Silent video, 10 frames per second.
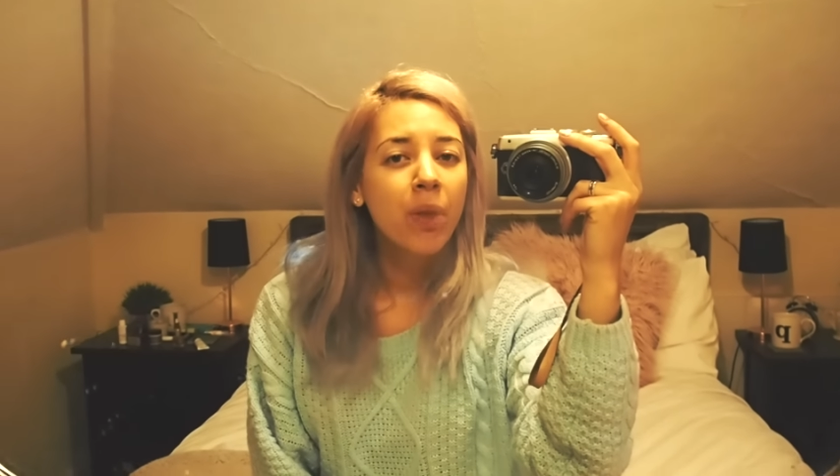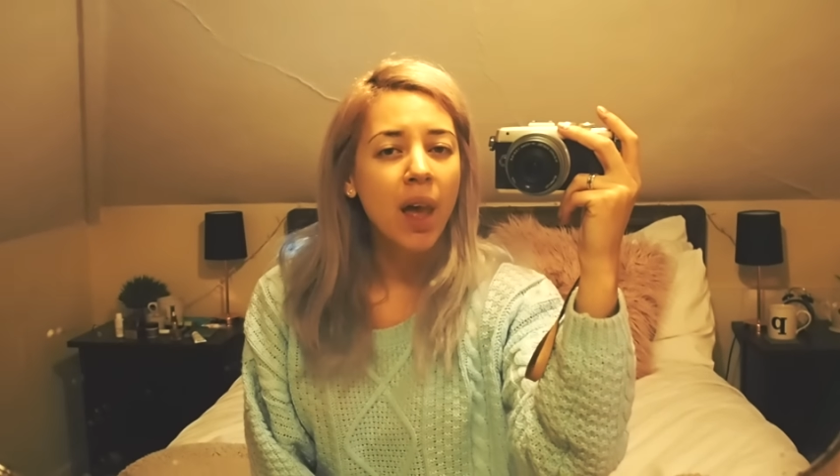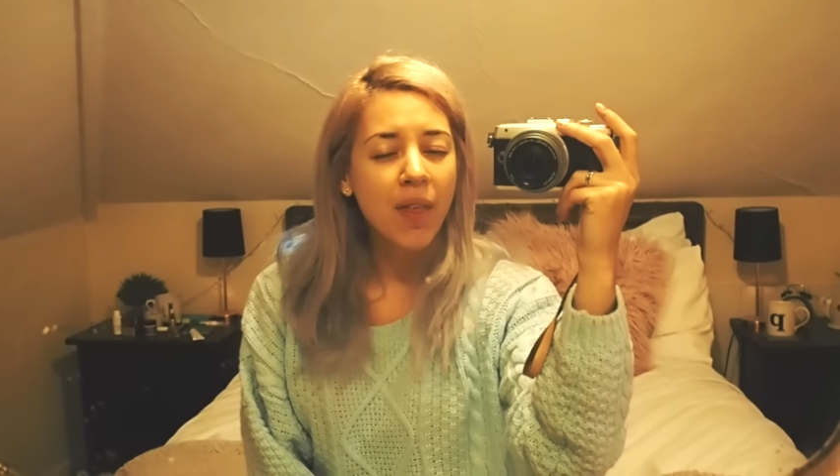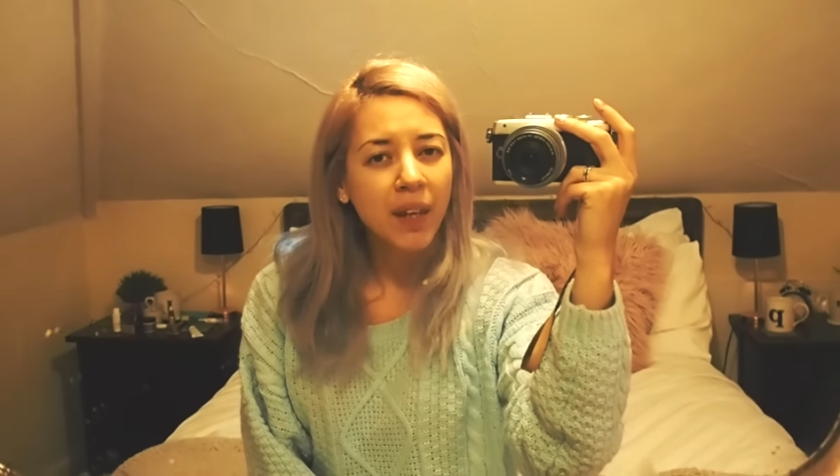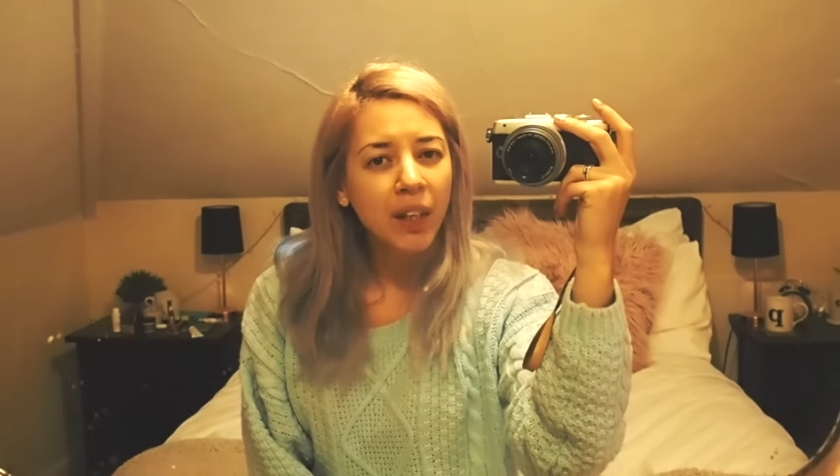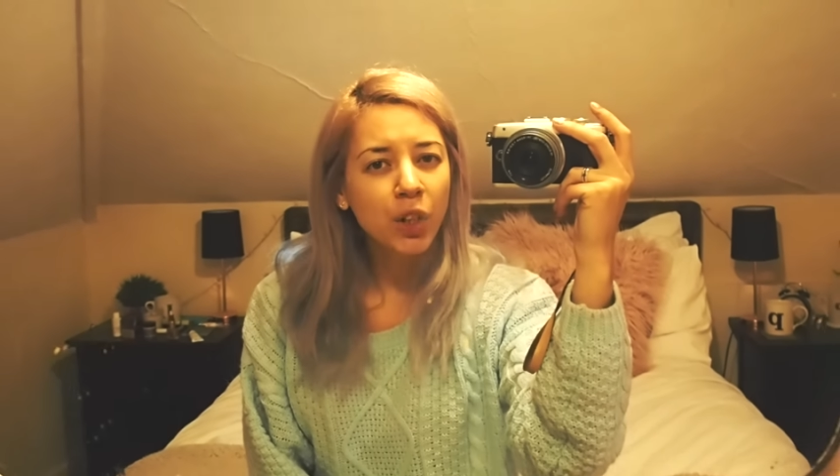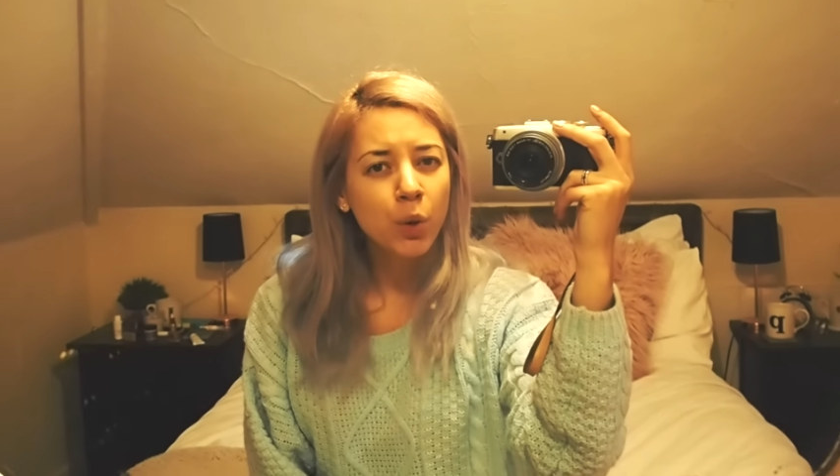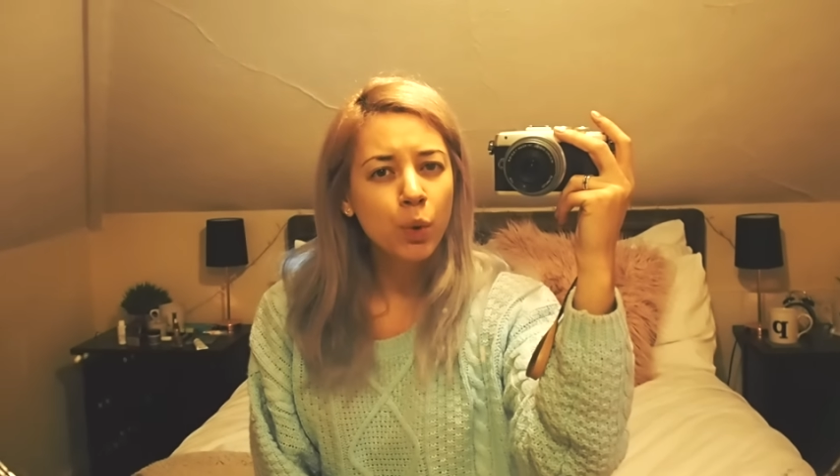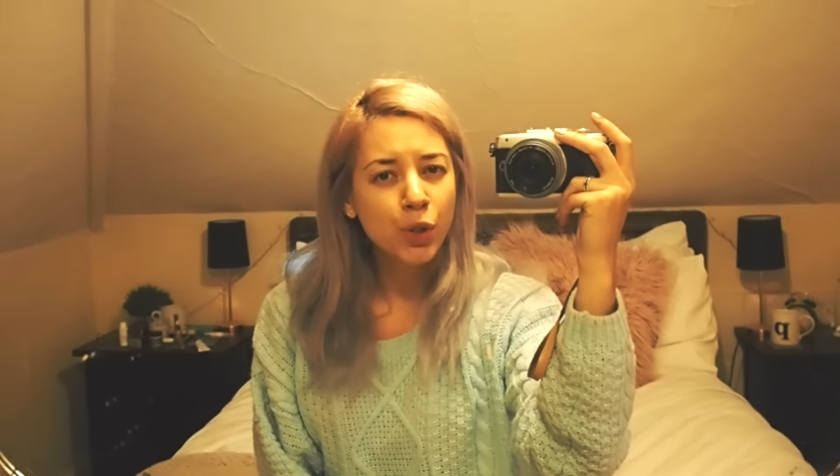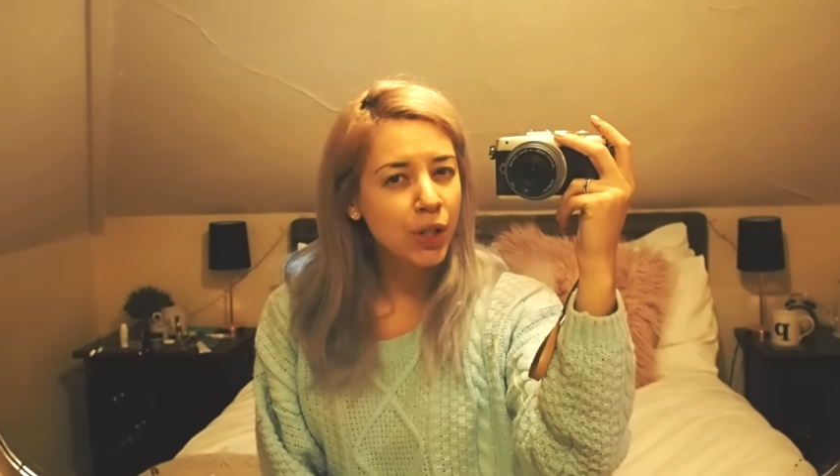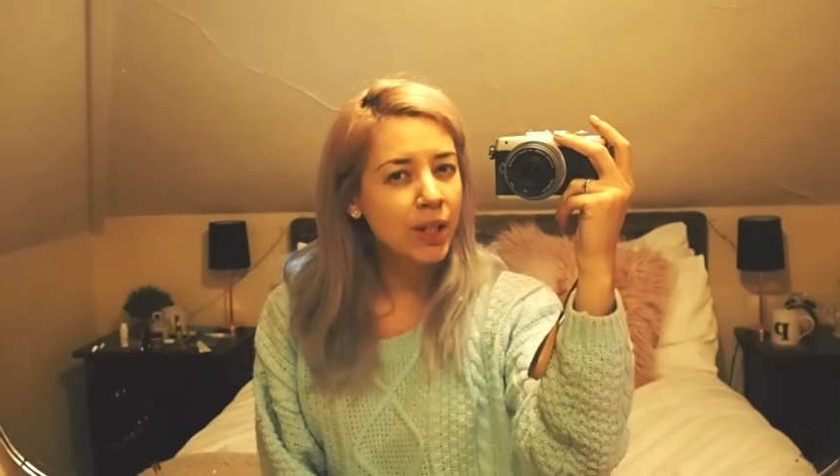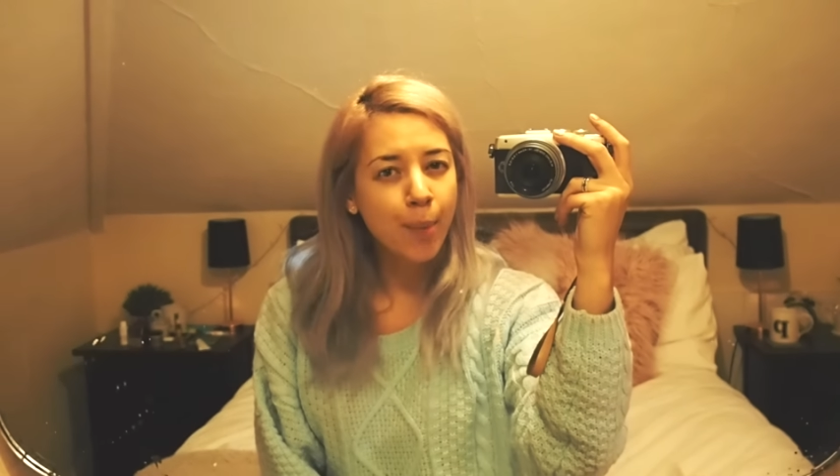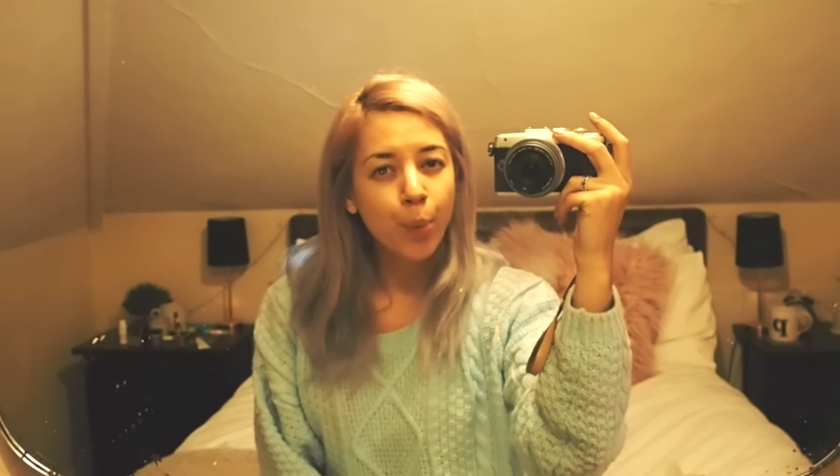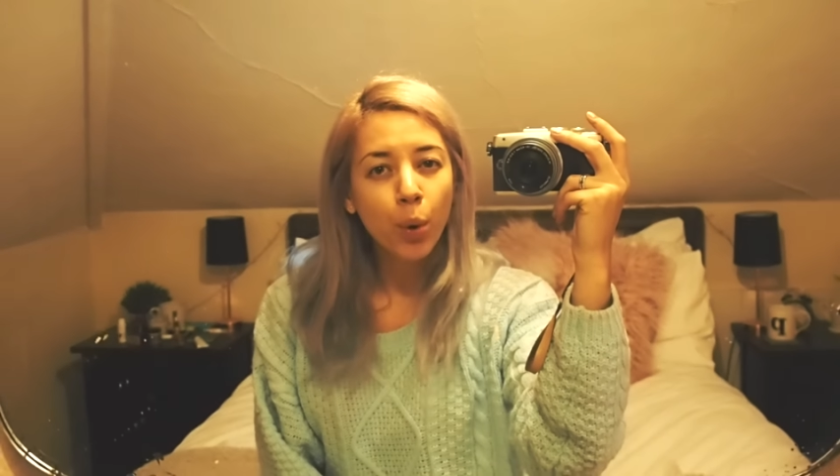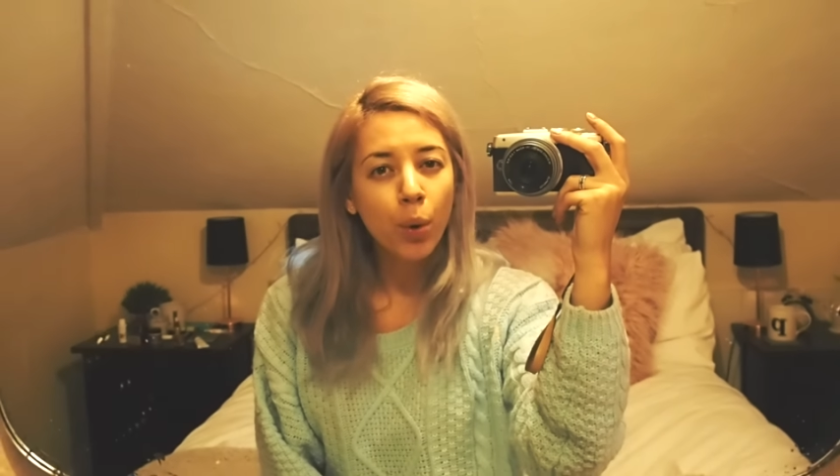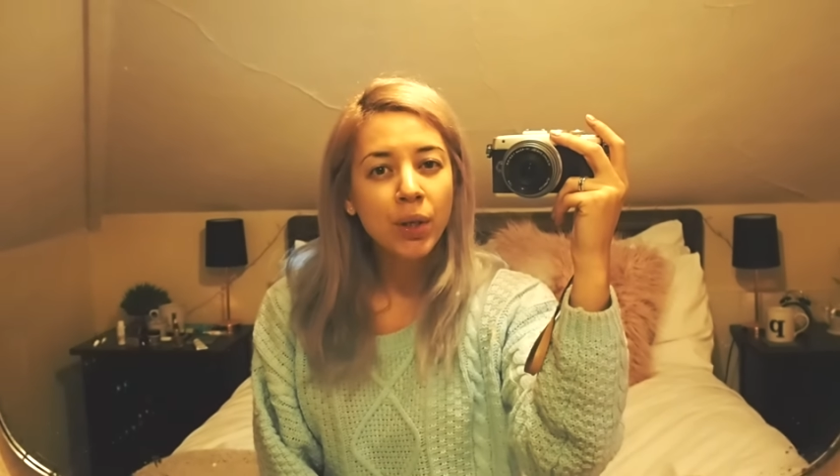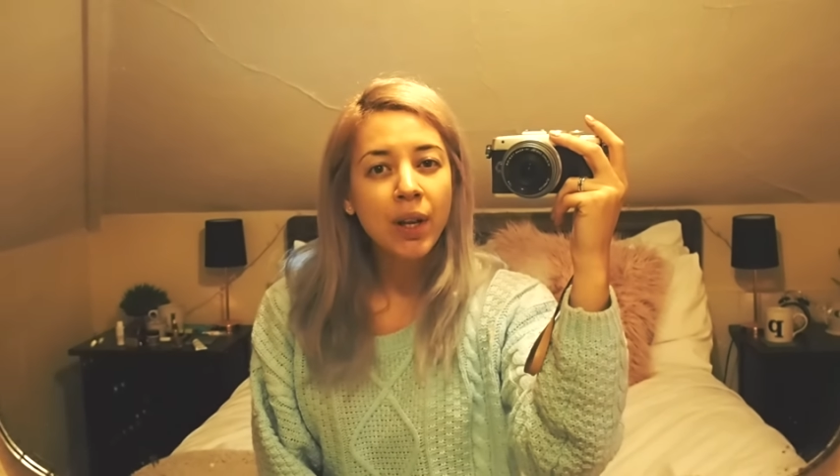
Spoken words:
I think you would just get bored